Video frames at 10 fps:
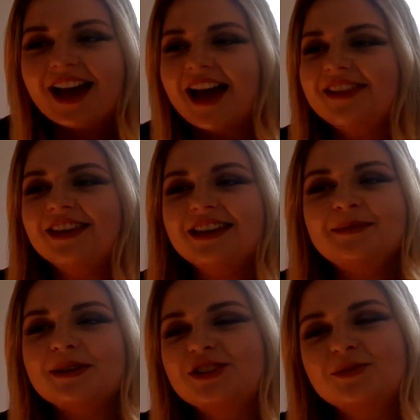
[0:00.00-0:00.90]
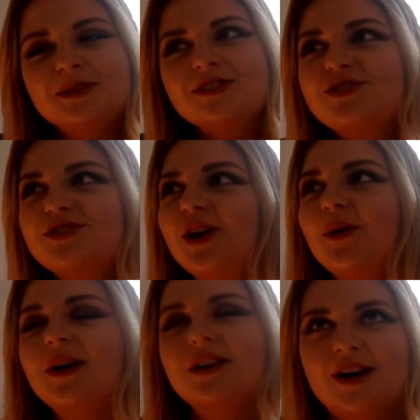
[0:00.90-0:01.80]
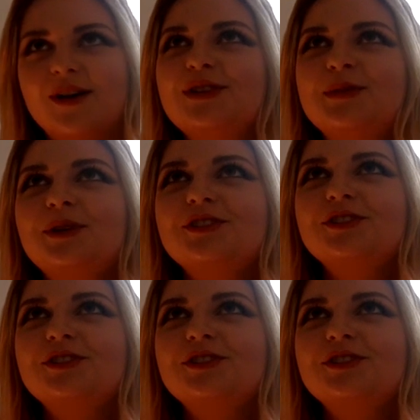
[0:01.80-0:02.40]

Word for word: I think he must have been so uncomfortable